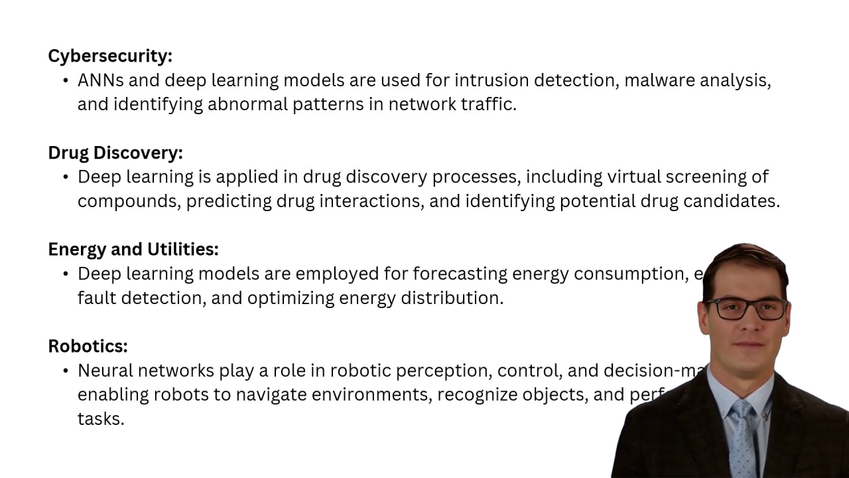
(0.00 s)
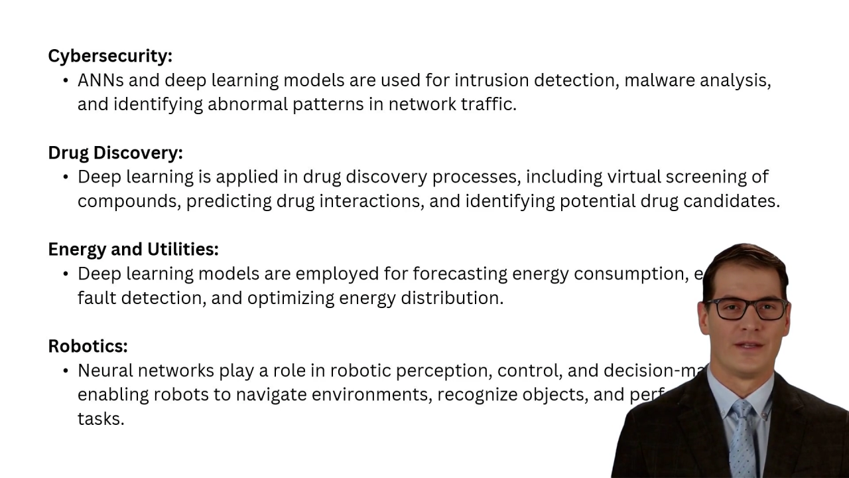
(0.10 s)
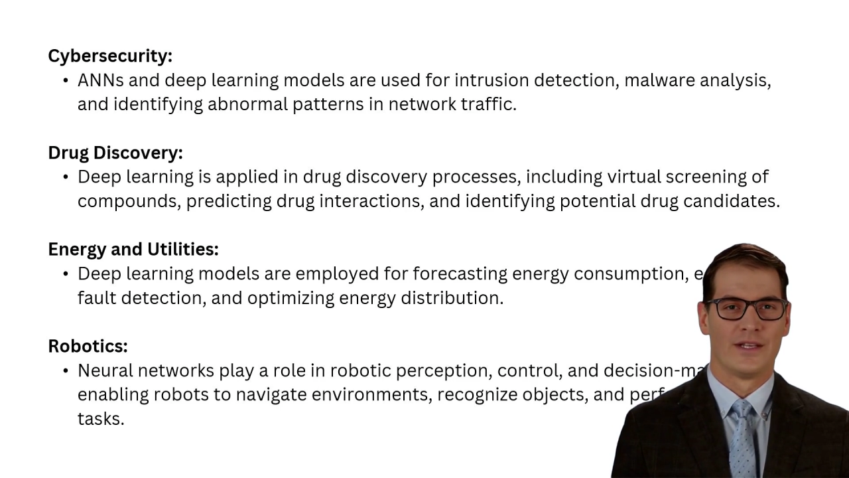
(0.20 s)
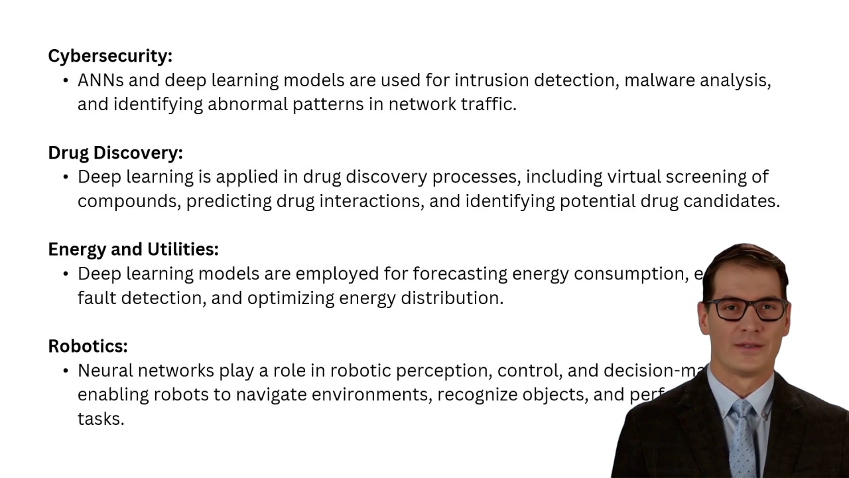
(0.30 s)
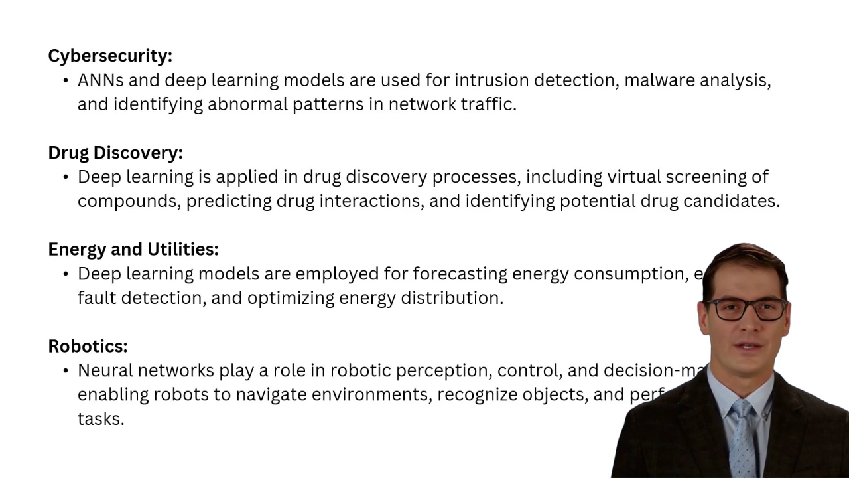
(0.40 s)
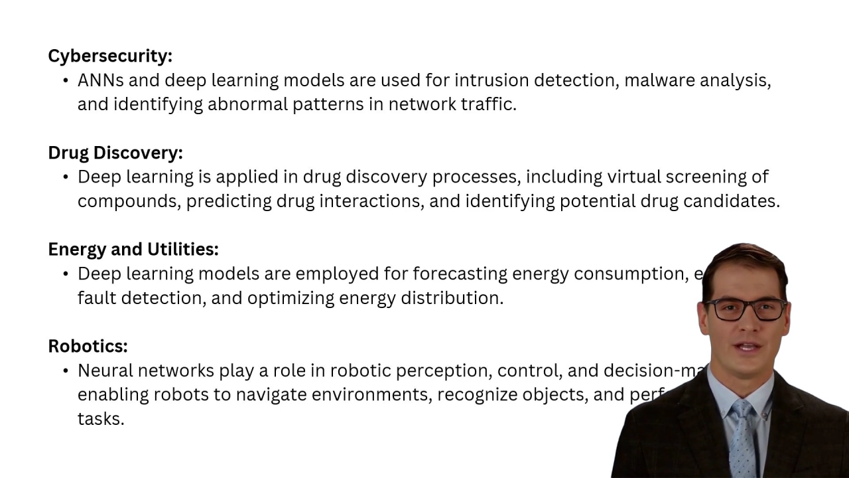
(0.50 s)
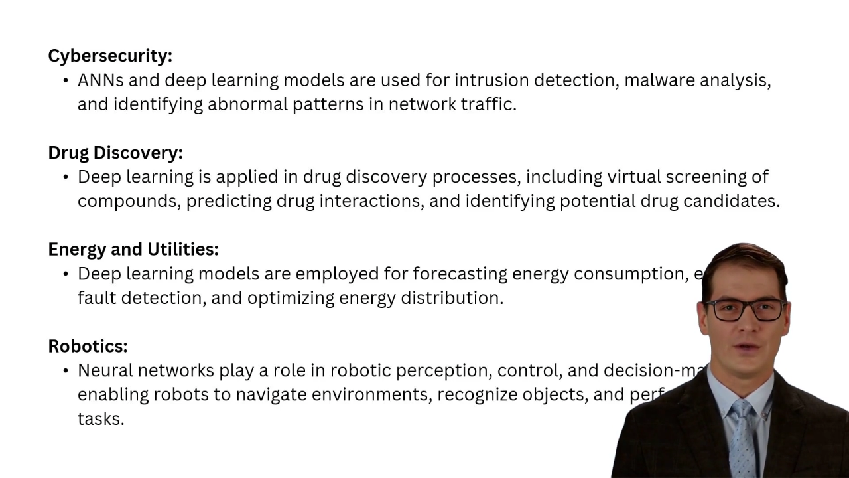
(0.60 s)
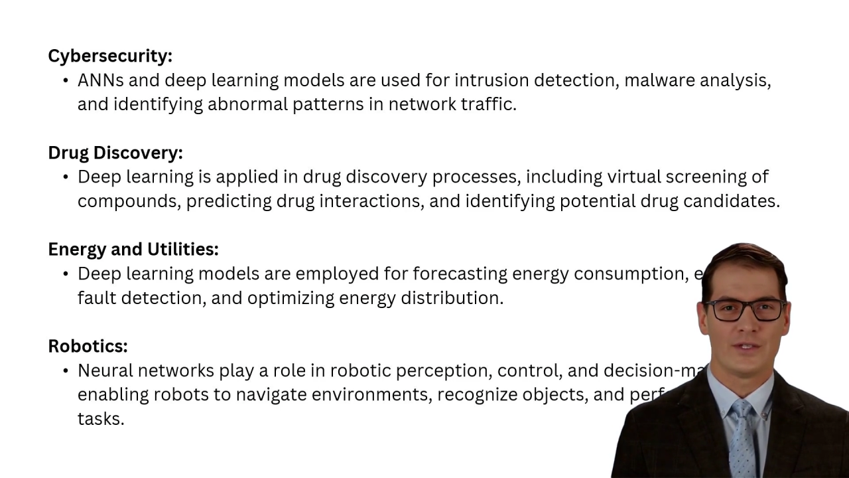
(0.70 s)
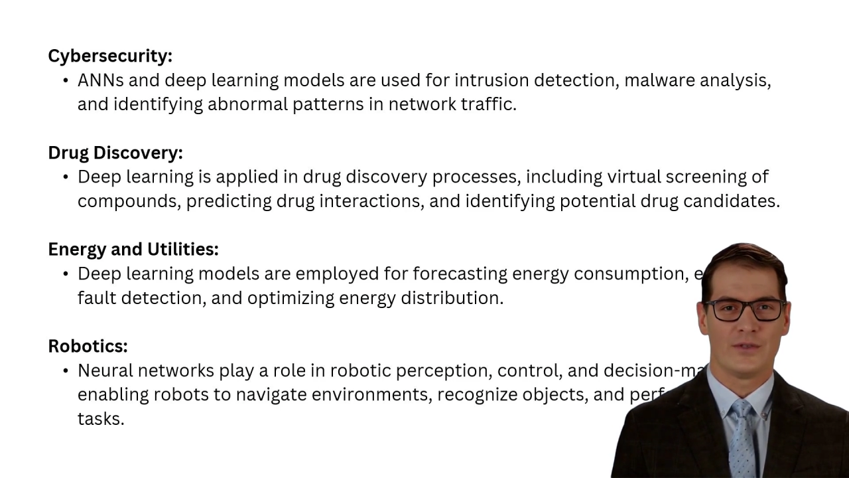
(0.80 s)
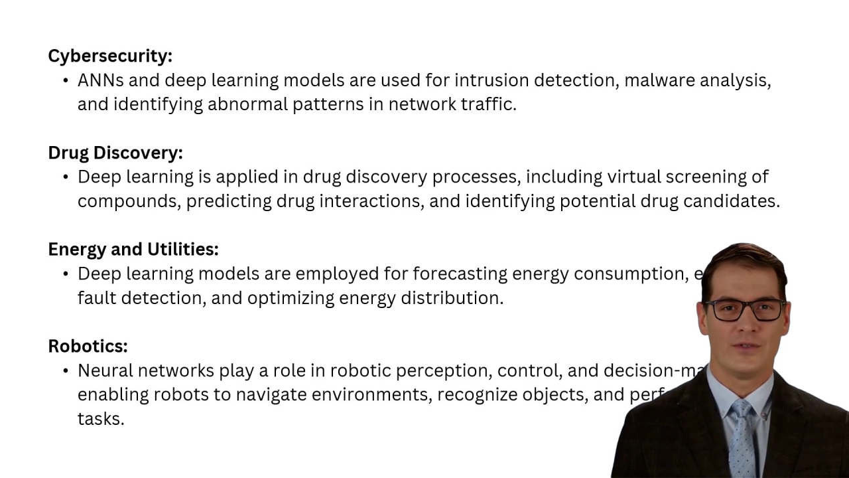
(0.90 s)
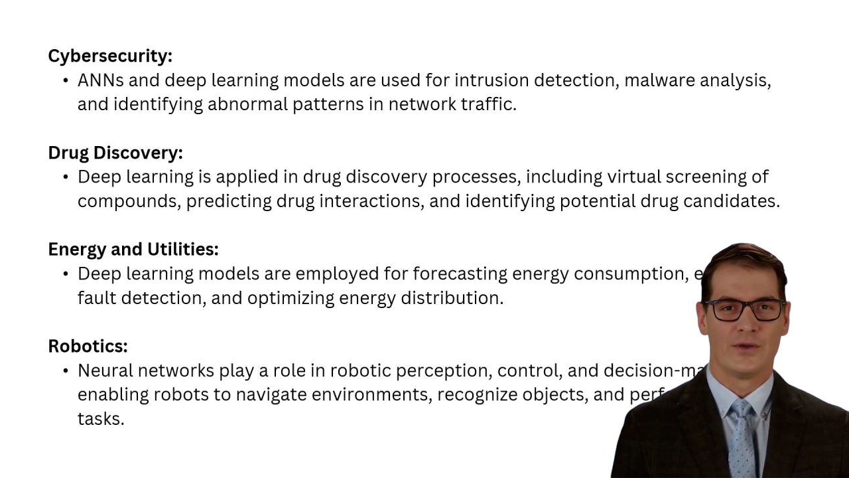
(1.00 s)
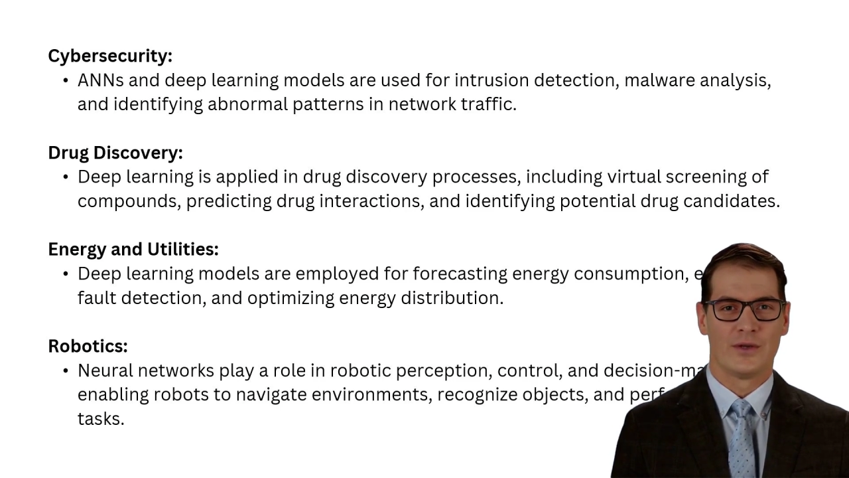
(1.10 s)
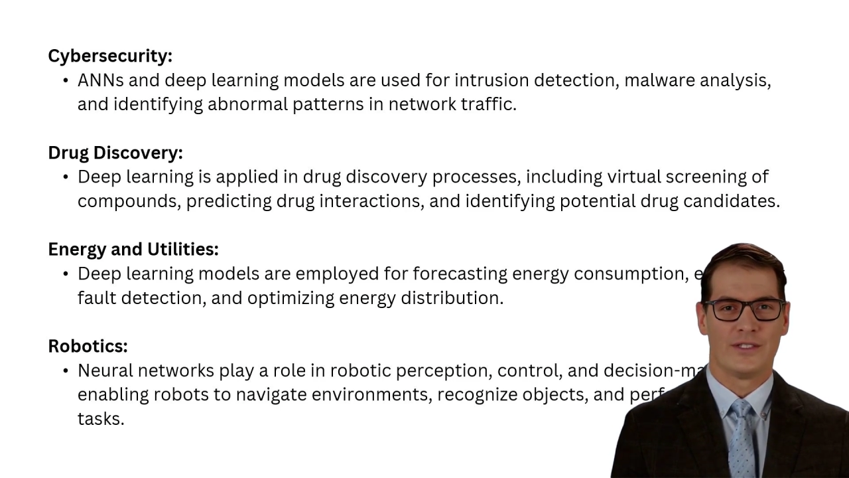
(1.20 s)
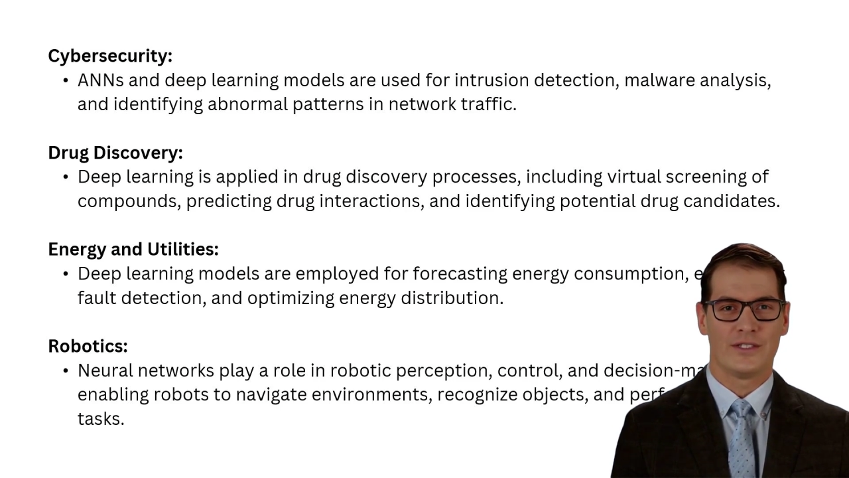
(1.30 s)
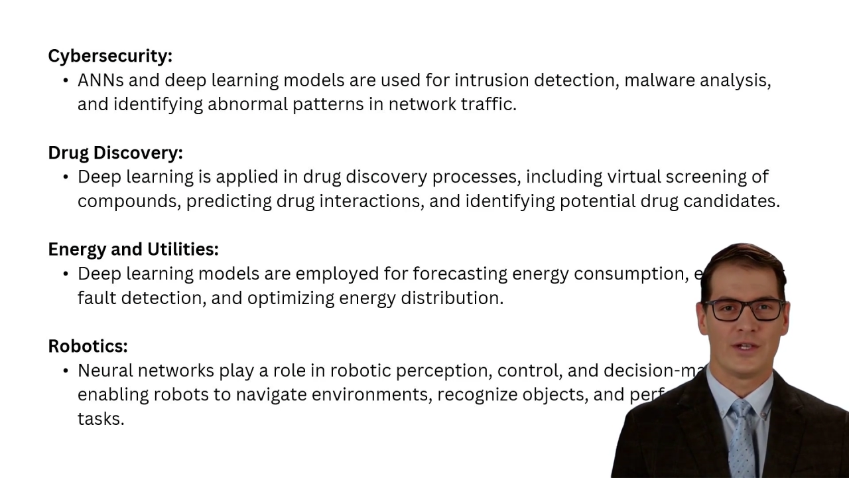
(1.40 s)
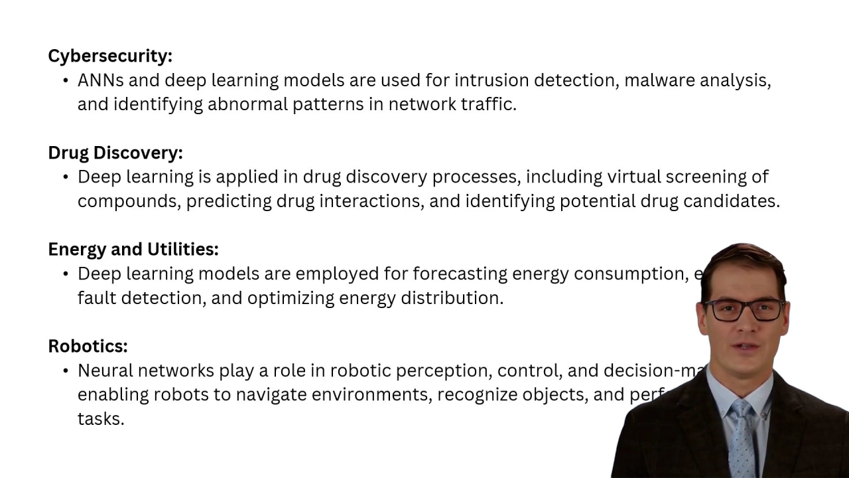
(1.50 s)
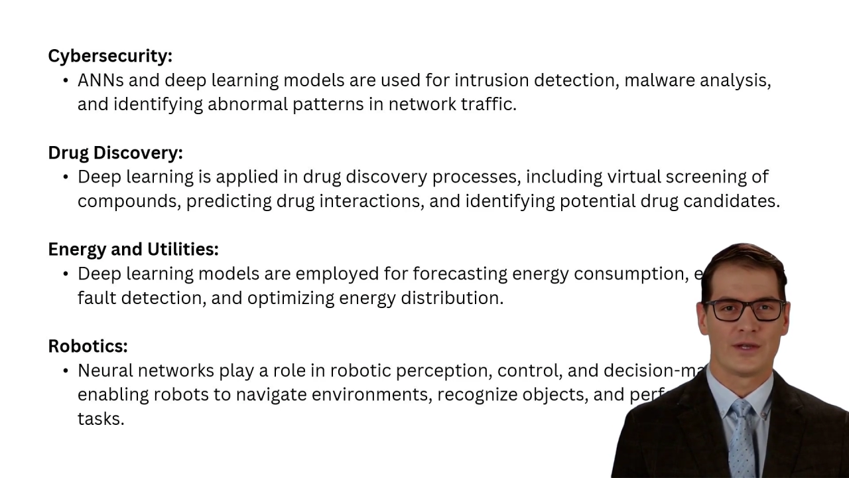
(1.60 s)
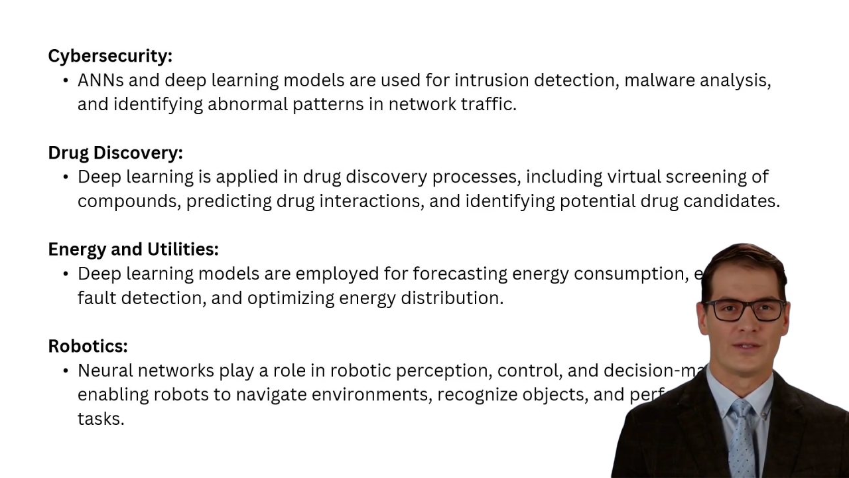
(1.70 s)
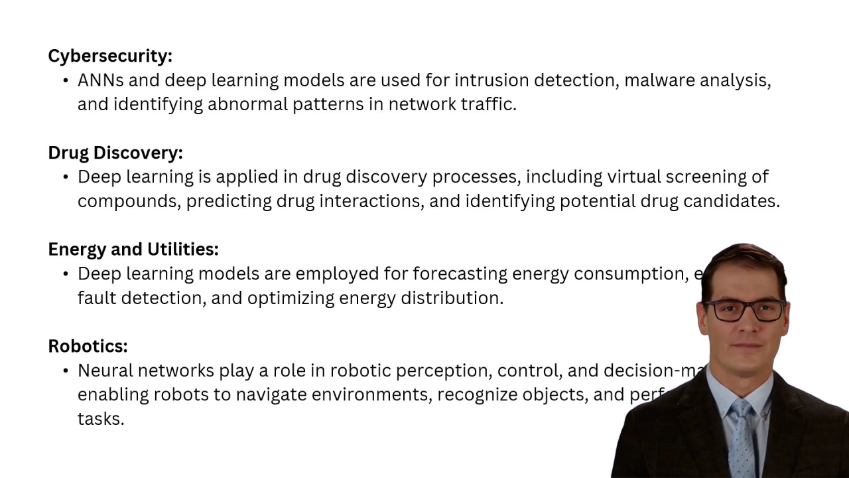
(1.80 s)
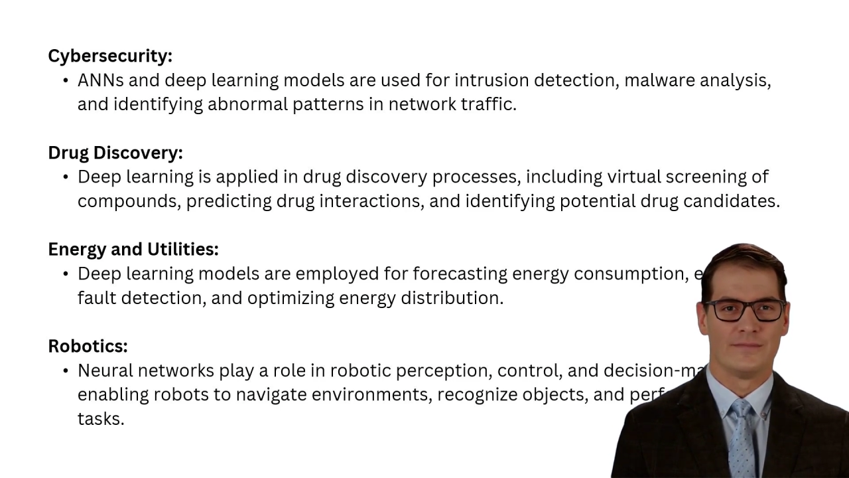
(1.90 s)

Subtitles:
In the area of drug discovery,